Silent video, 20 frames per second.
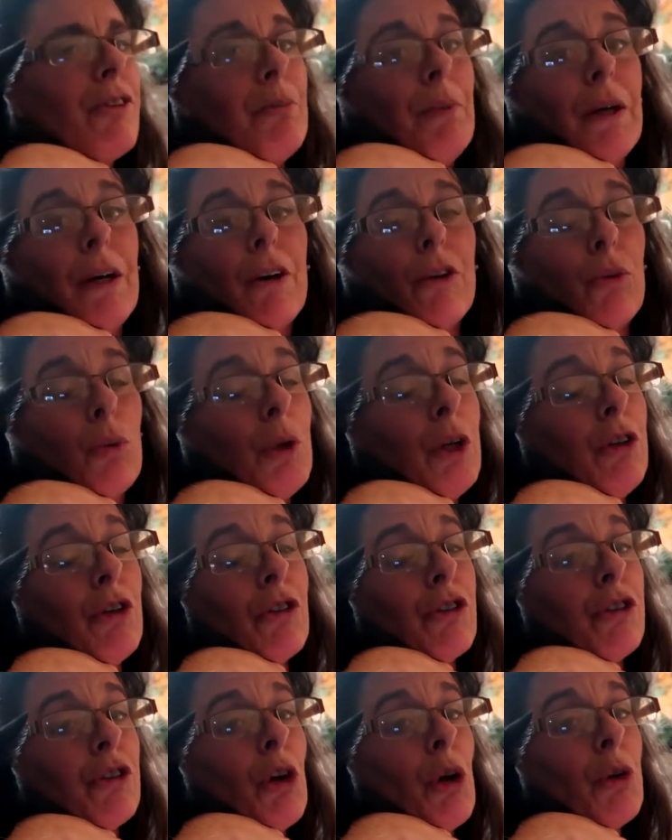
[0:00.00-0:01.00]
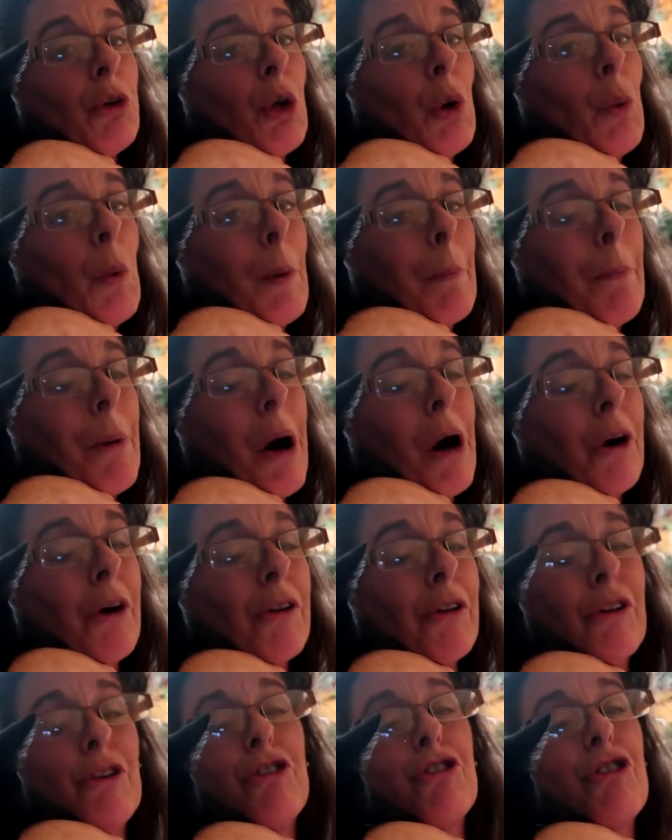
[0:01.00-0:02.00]
because we just don't know what part
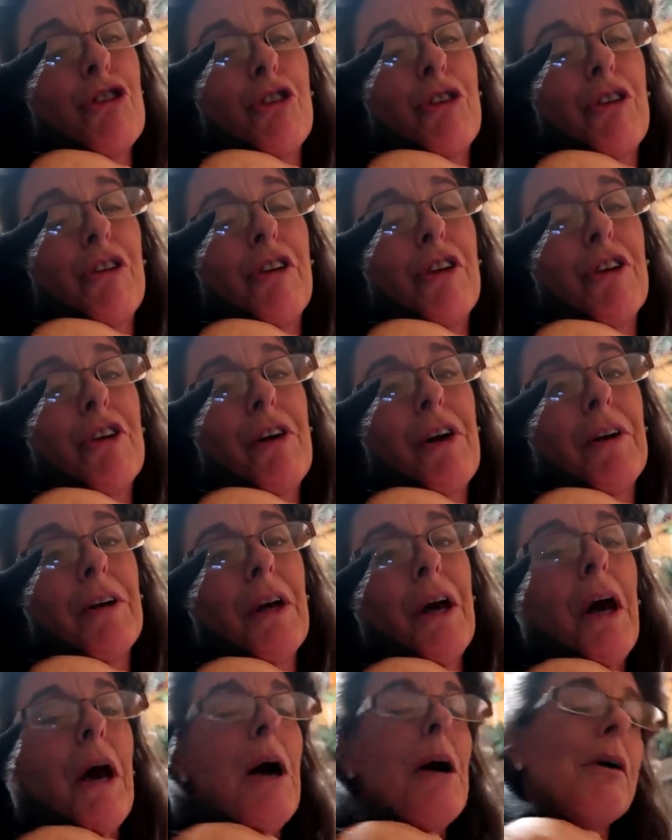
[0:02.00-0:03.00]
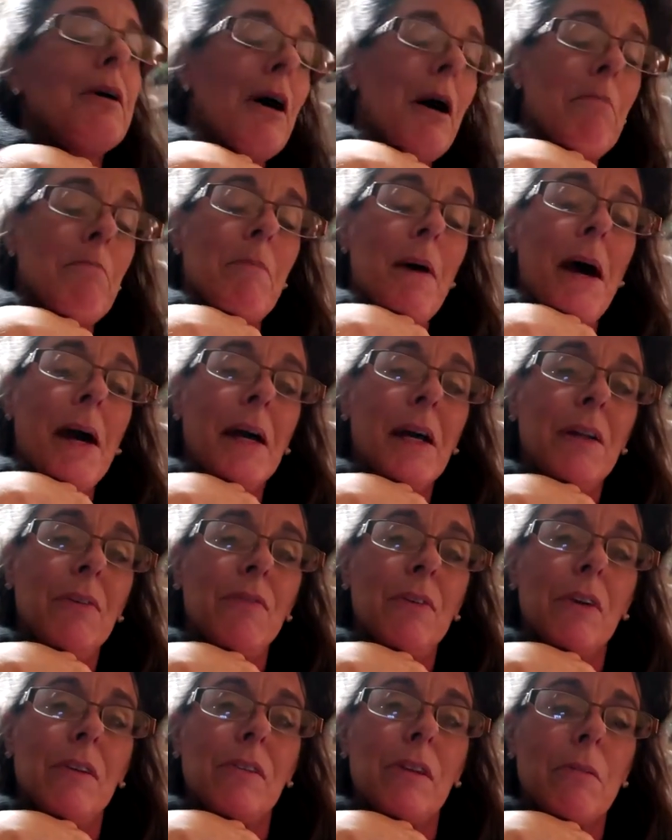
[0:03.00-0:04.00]
of their journey they're on. Come back
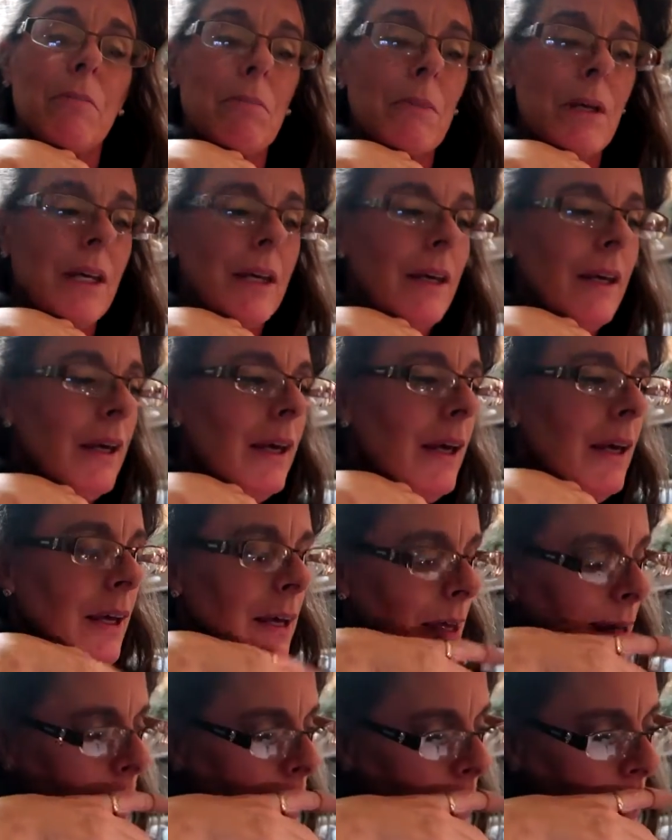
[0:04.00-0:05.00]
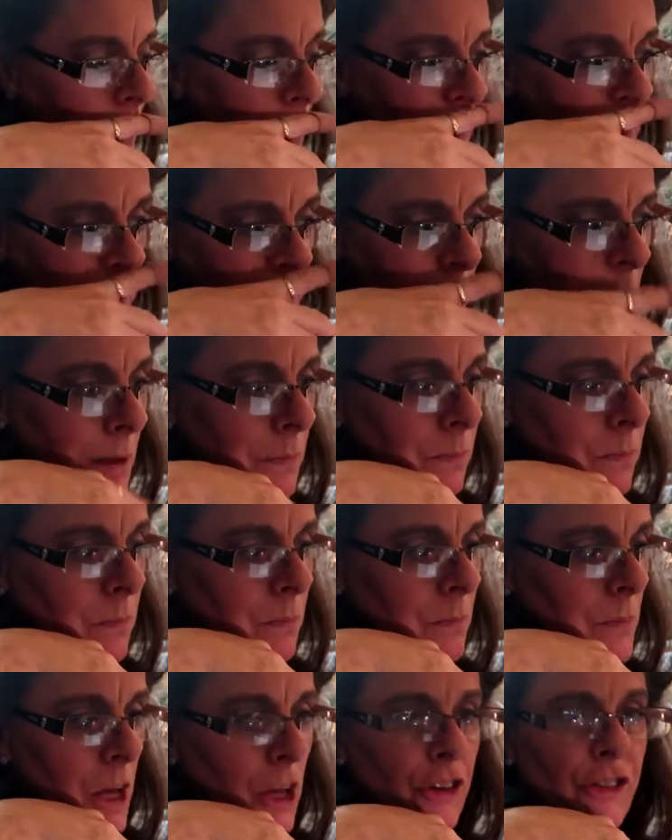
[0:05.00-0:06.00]
and visit me, and
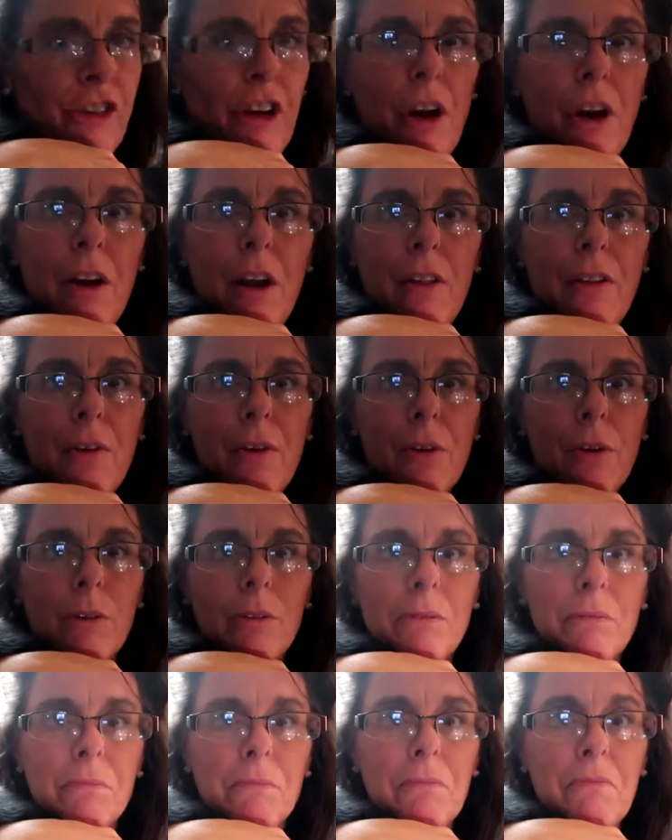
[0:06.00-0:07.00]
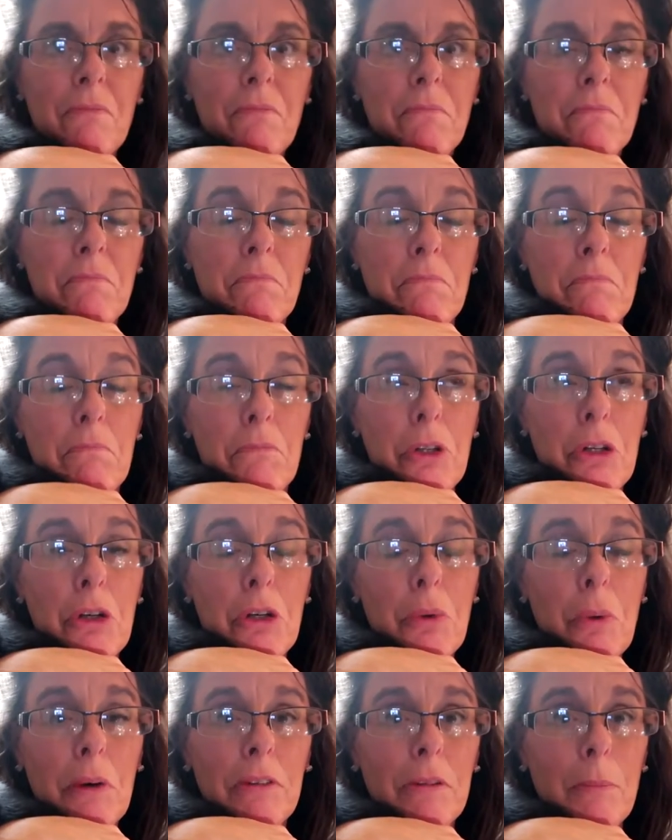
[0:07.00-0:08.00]
um, I'll share another
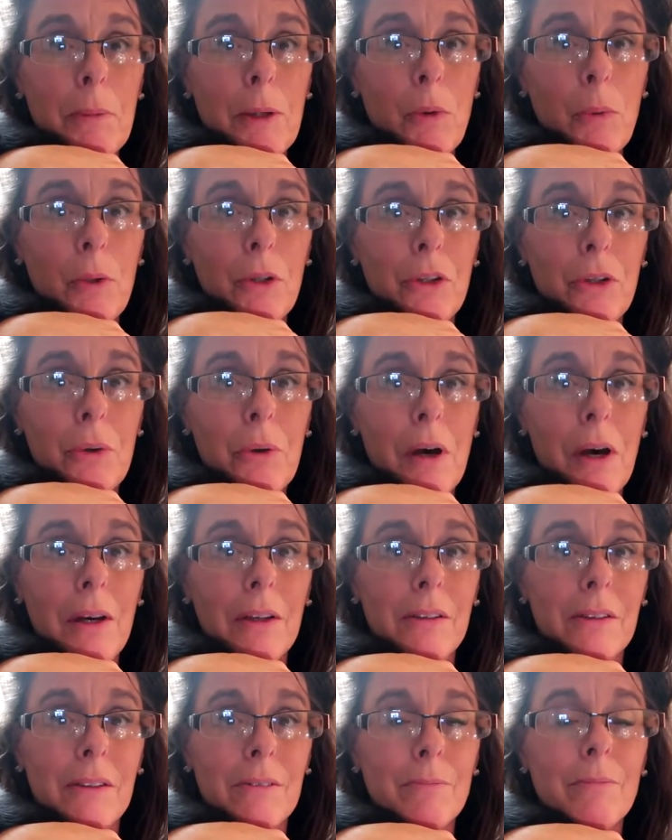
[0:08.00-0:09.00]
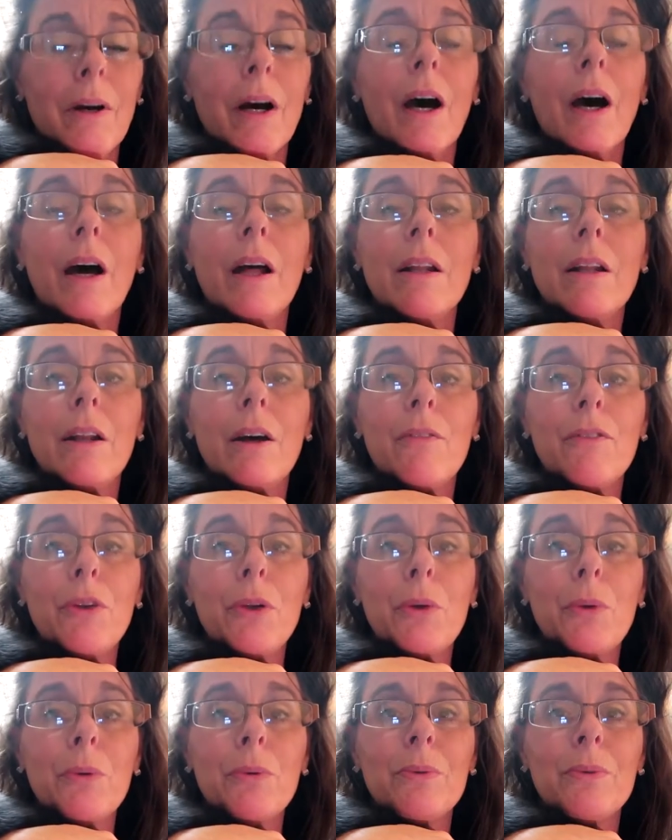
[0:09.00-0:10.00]
good recipe with you guys. I love
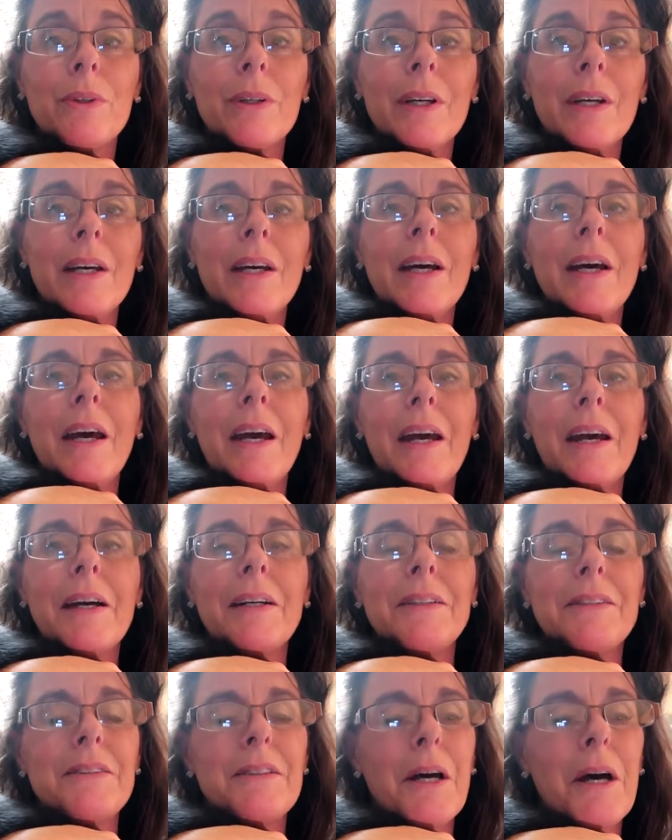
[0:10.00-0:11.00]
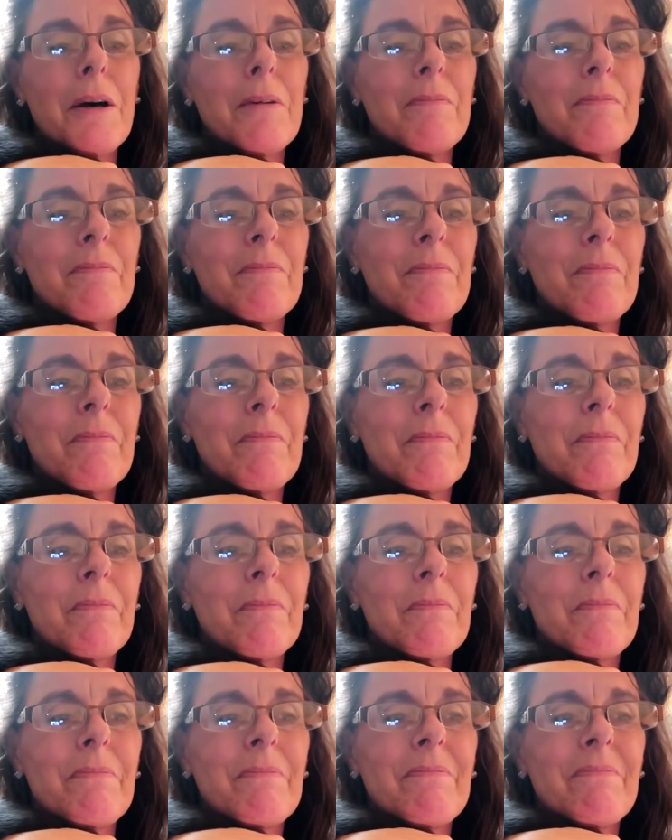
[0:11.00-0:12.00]
you, and um,
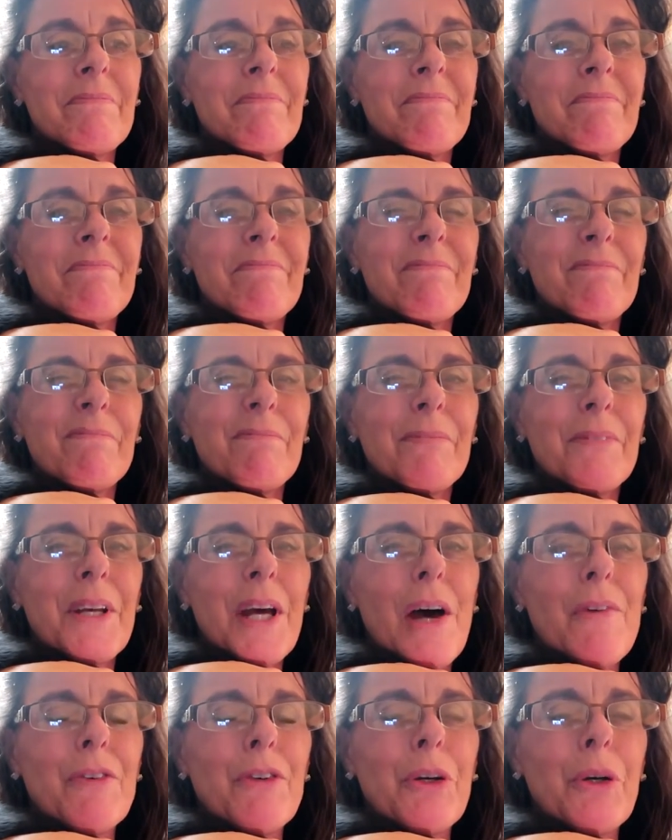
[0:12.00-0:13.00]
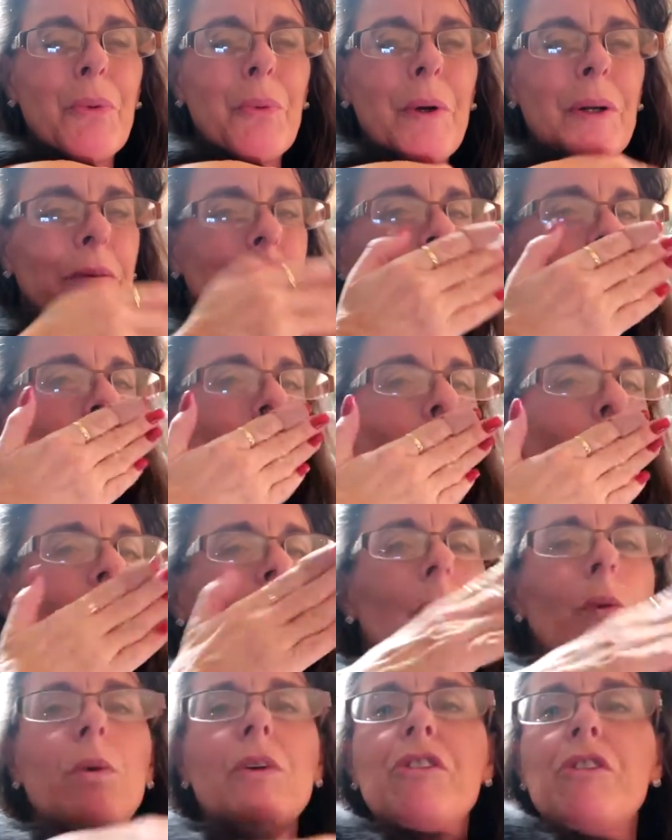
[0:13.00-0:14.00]
have a good one.
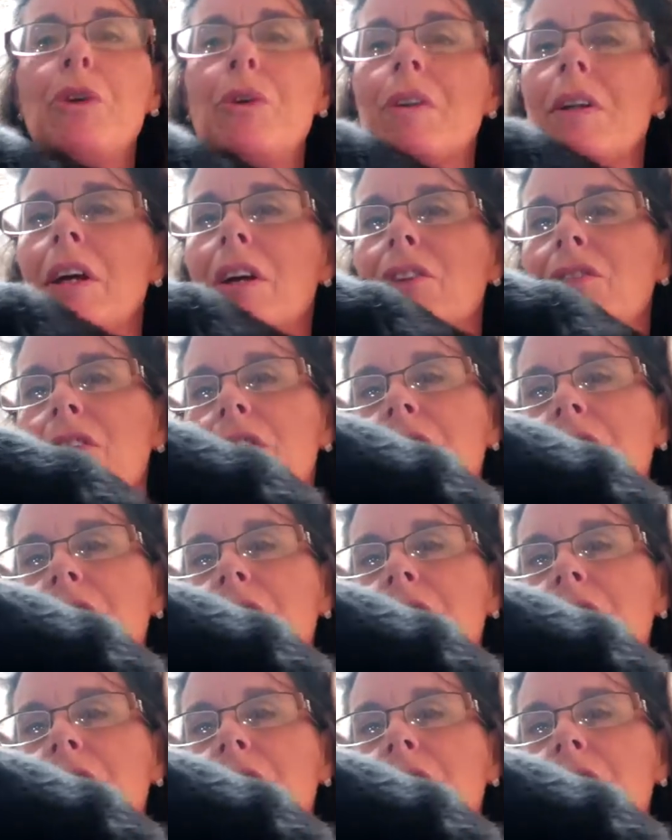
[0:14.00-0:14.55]
We'll see you in the next